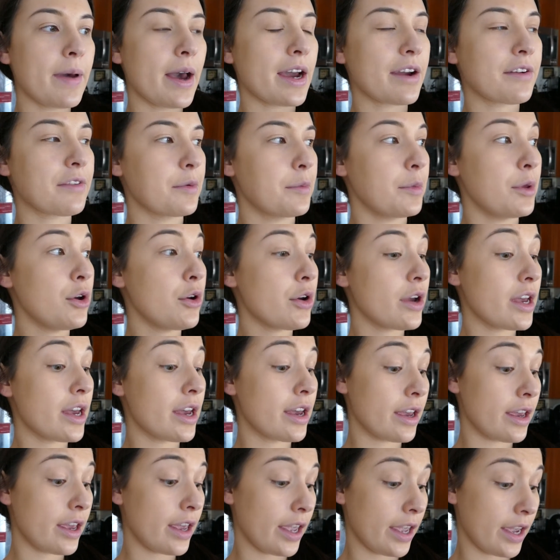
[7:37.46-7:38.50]
back from
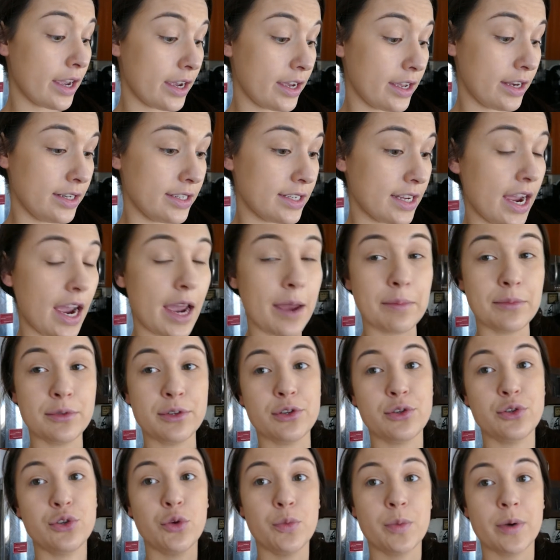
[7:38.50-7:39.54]
yoga and I'm
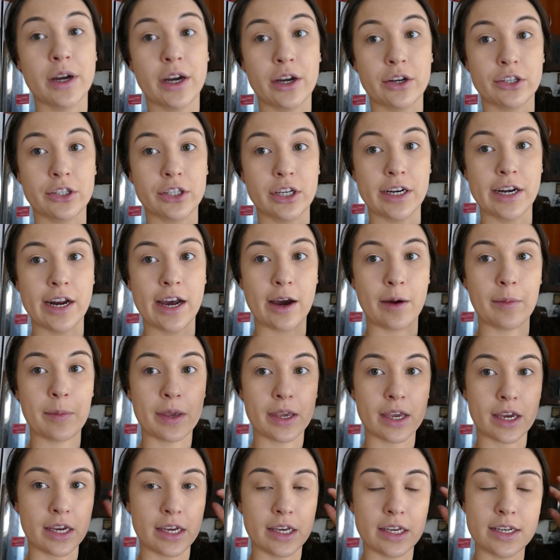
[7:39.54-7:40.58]
super hungry right now
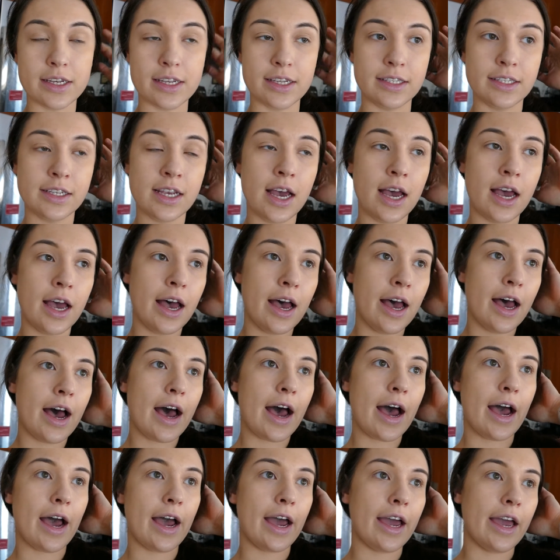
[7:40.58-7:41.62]
because
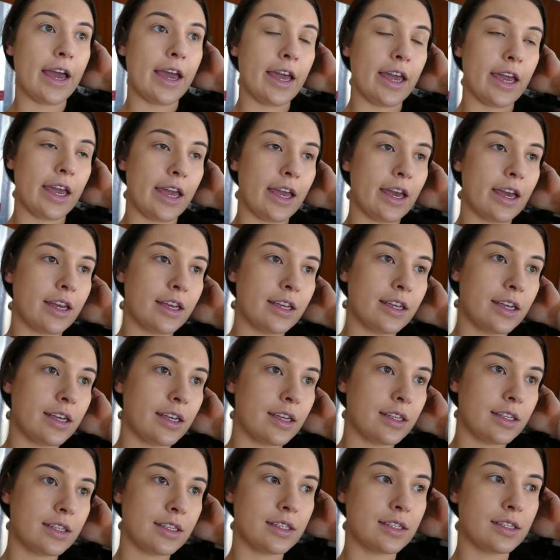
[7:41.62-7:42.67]

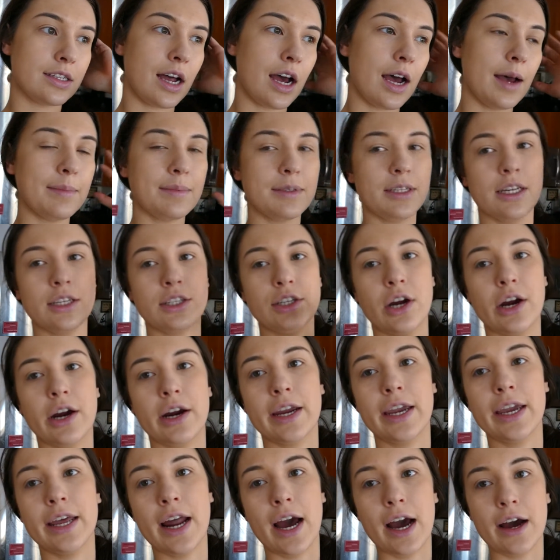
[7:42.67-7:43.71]
I stopped at
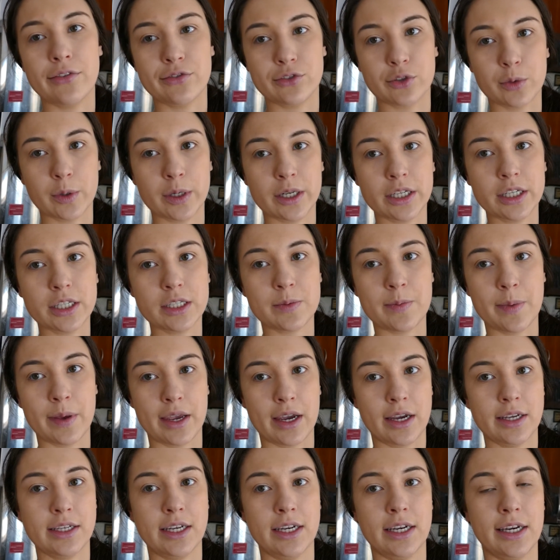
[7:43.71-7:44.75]
Target afterwards
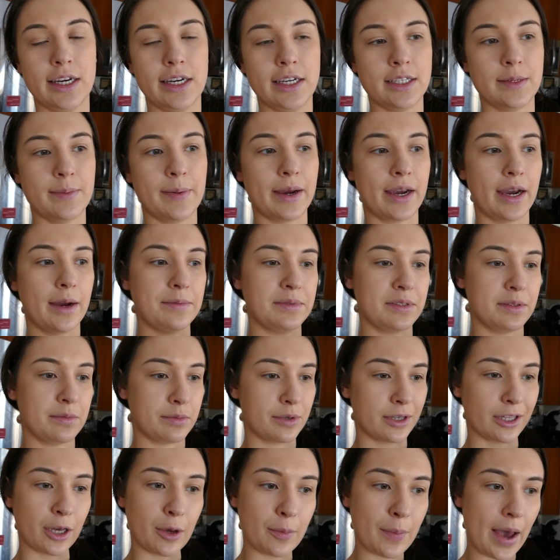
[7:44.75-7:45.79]
because I needed to pick up some
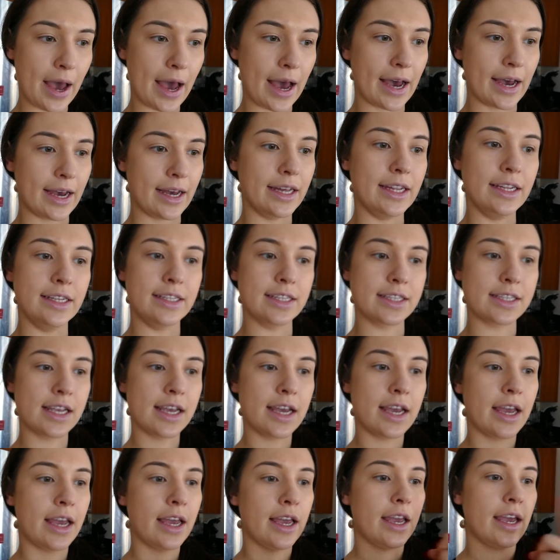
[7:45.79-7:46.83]
Brillo pads
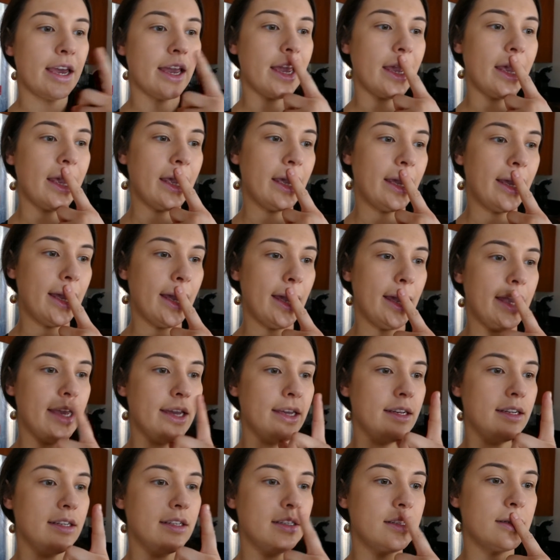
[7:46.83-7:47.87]

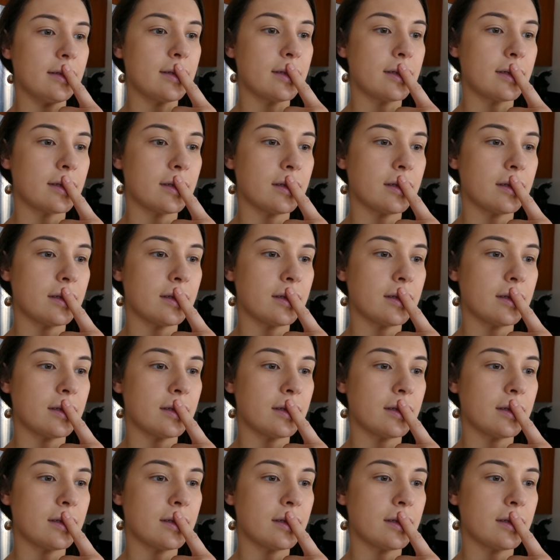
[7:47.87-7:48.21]
and